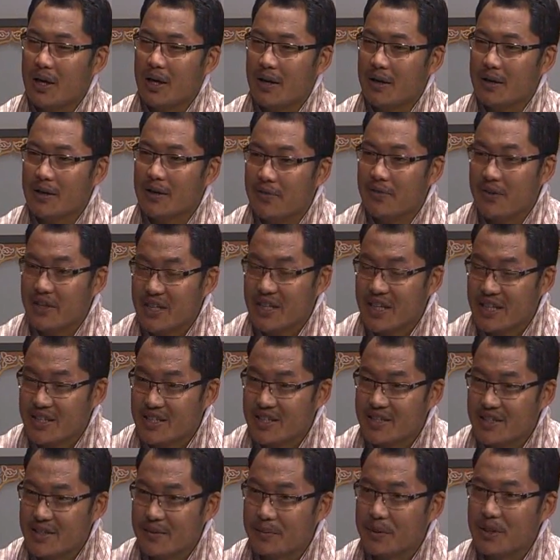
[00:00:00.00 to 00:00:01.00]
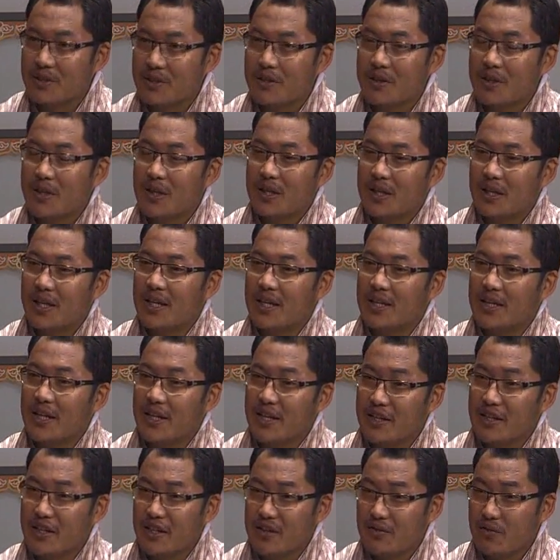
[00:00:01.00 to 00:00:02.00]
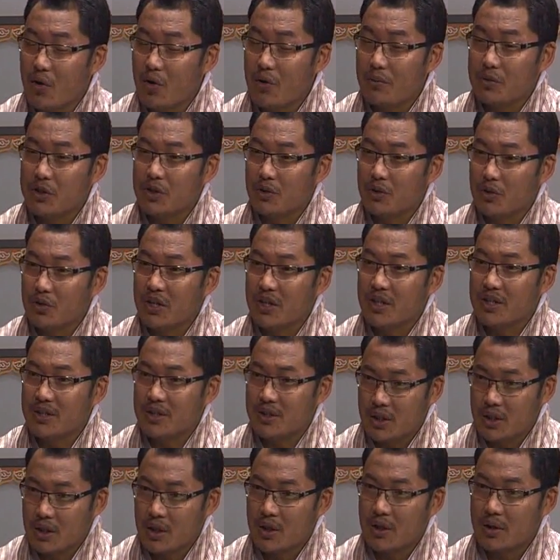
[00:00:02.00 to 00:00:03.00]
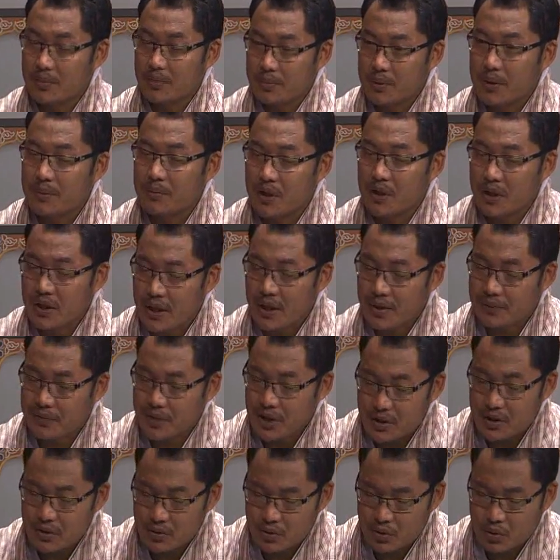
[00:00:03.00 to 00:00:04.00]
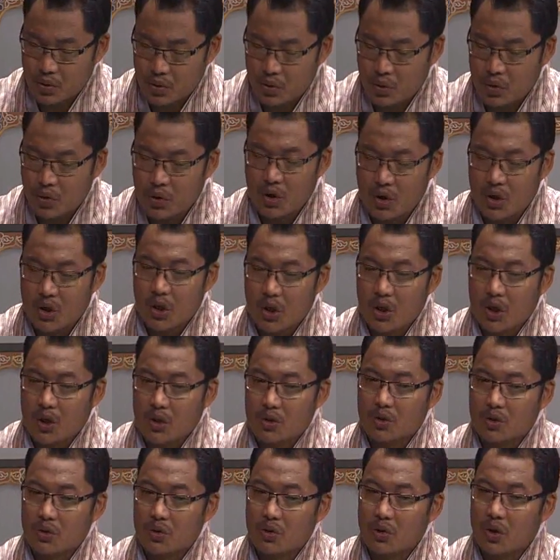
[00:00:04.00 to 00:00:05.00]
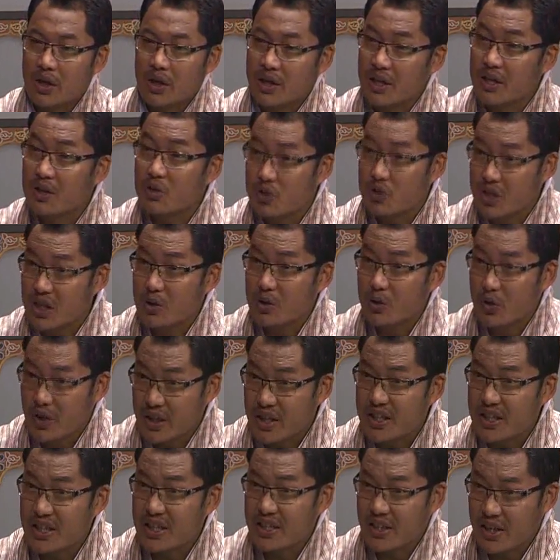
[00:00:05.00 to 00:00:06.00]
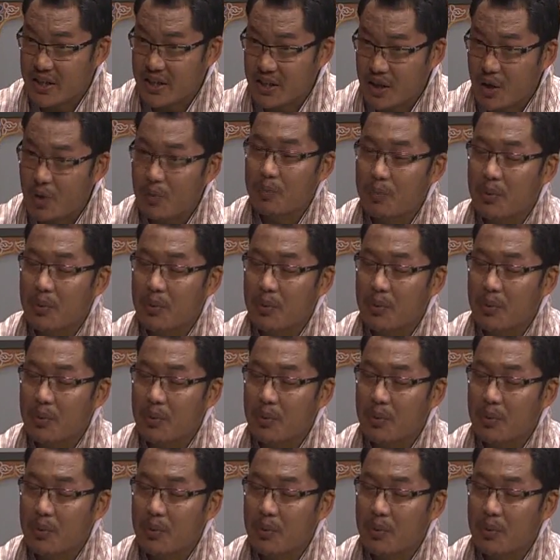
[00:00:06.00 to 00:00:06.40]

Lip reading: In fact, I didn't even gather any information on this from the cabinet. So I cannot tell you anything right now.